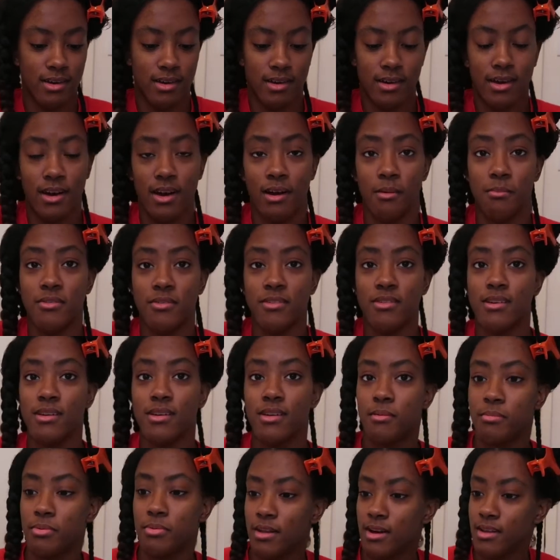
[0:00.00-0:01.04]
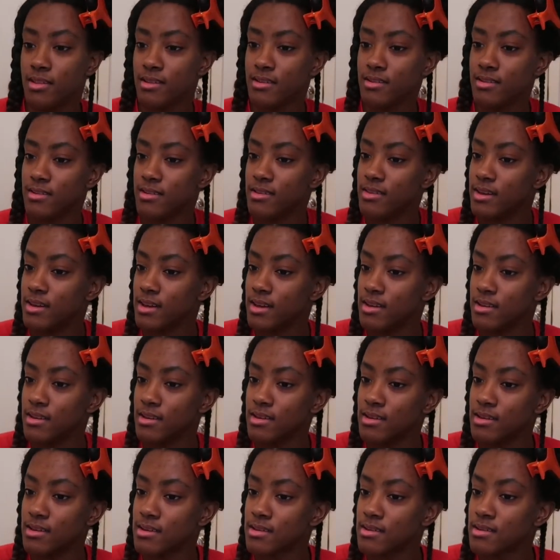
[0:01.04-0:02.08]
I'm just gonna apply this to the
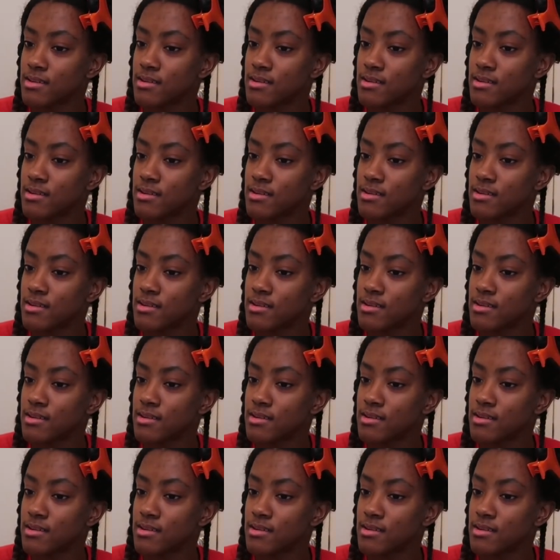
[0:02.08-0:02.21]
end.